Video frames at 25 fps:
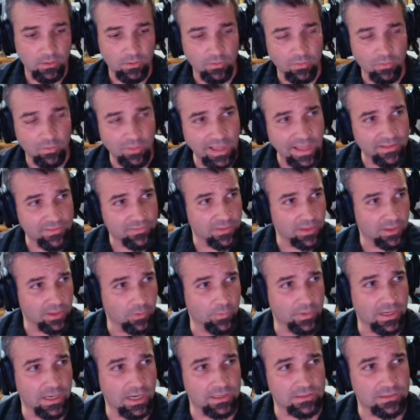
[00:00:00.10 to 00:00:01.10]
last thing
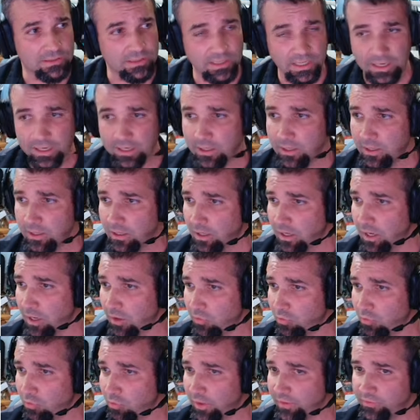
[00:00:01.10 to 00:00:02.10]
we got tonight,
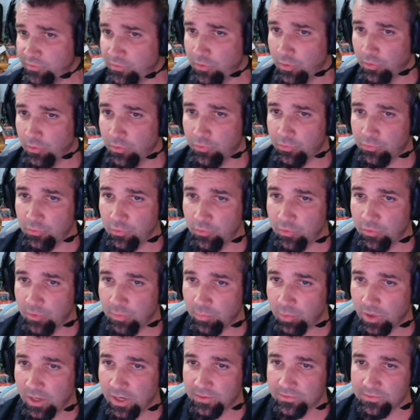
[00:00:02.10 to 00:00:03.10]
let's go through the
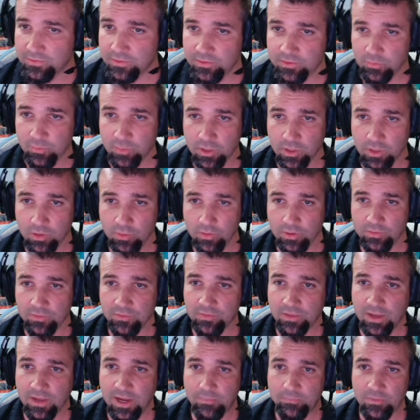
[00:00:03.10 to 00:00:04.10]
process. I'm going to go ahead and
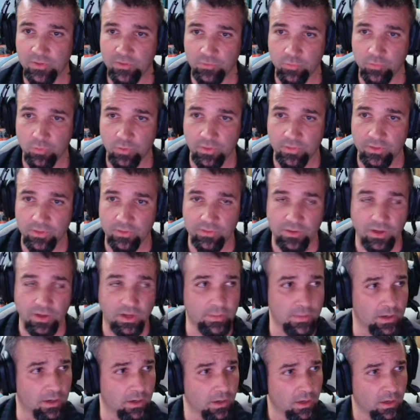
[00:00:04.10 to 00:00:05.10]
stop this one that's
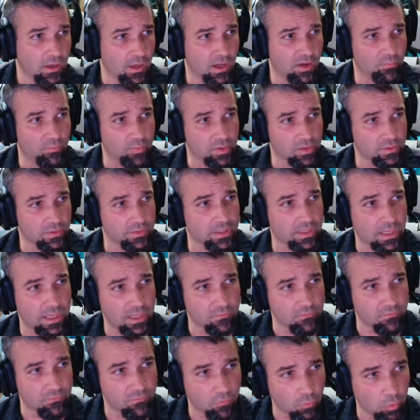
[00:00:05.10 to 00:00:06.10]
on there of building
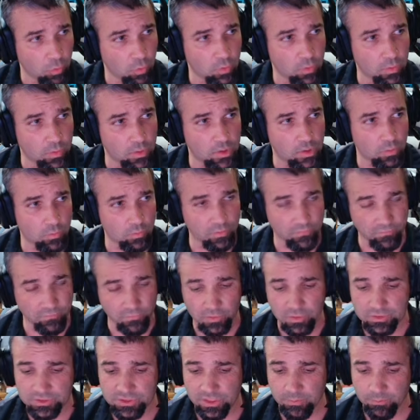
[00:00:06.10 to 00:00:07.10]
a forward
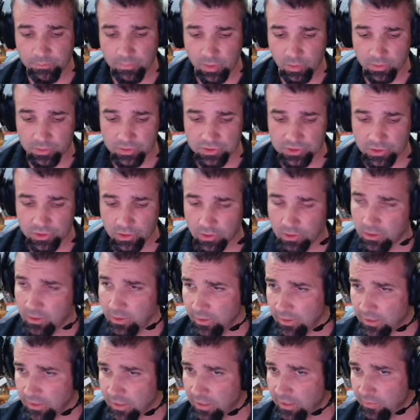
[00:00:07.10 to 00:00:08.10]
reversing motor starter.
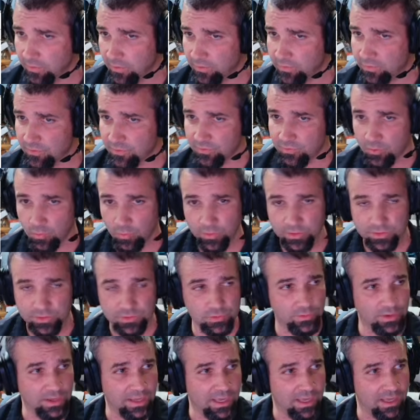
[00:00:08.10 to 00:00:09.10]
Okay, this is going
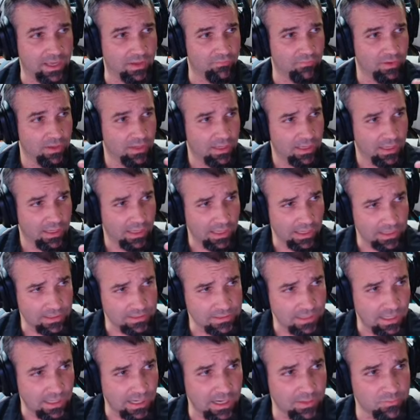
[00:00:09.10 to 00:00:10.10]
to have a
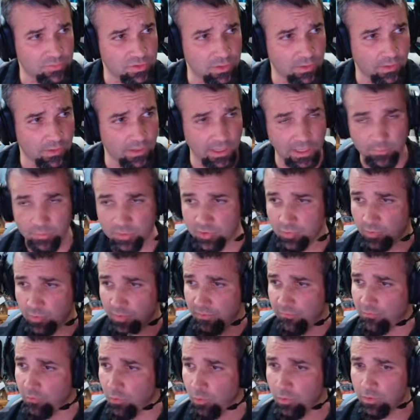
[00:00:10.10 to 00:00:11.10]
time delay
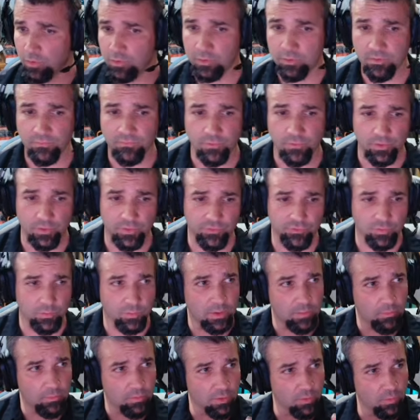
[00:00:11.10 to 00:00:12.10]
between forward and reverse.
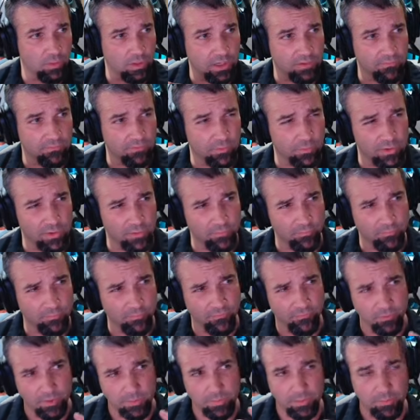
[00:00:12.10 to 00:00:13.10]
Remember, whenever we
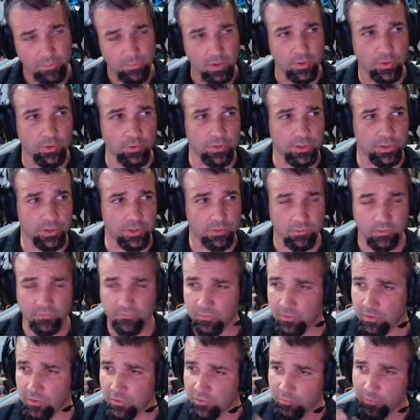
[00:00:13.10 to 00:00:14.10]
flip a motor into
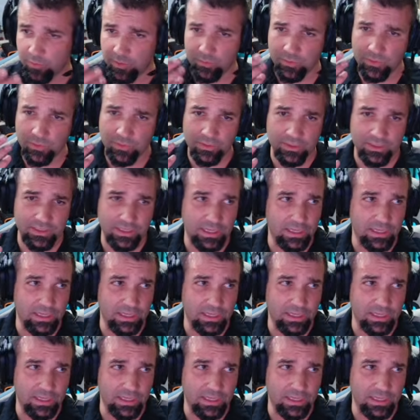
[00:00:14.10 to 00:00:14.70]
reverse, we really